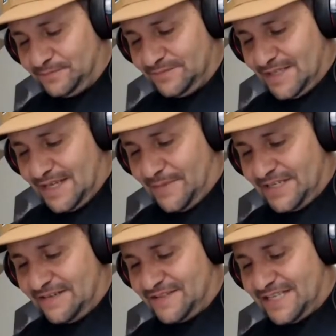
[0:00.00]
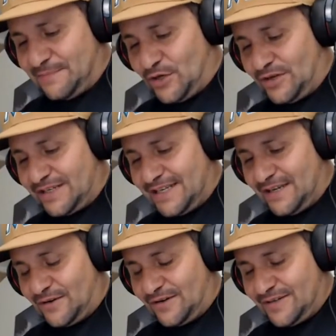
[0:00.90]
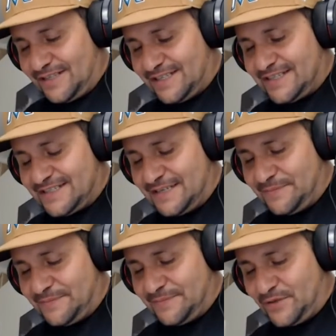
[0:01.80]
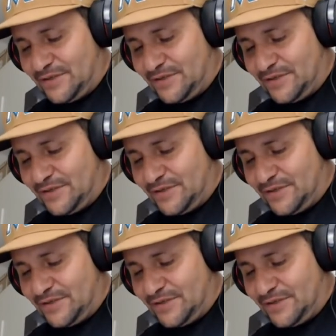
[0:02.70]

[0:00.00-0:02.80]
Imagine Tim Cook is it Tim Cook?